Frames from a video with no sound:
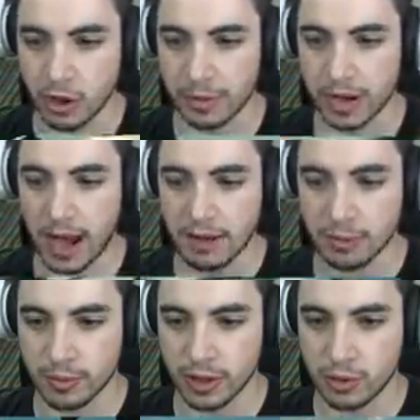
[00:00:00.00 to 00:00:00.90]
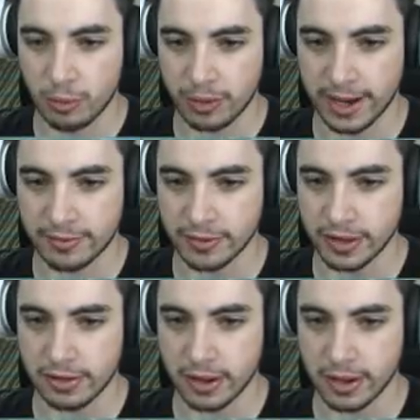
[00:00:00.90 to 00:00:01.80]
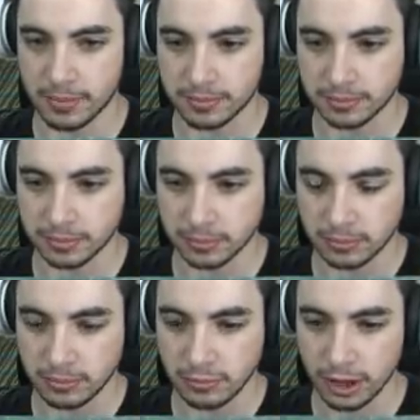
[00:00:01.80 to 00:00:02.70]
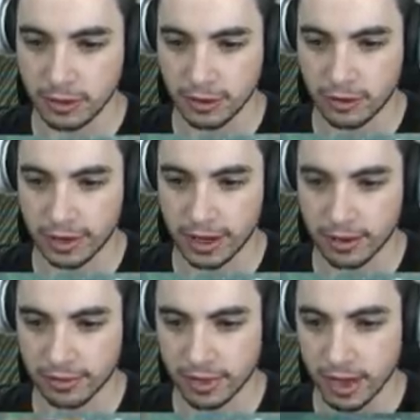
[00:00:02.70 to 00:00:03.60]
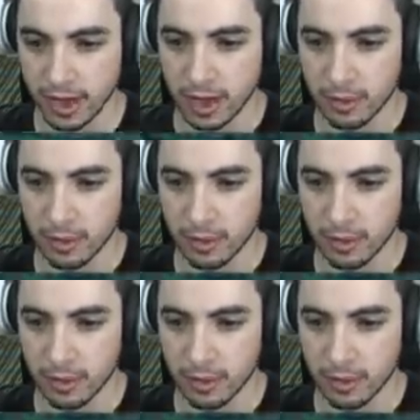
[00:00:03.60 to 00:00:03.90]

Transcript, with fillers: No, but I have a really cool plan for this, um, this treehouse.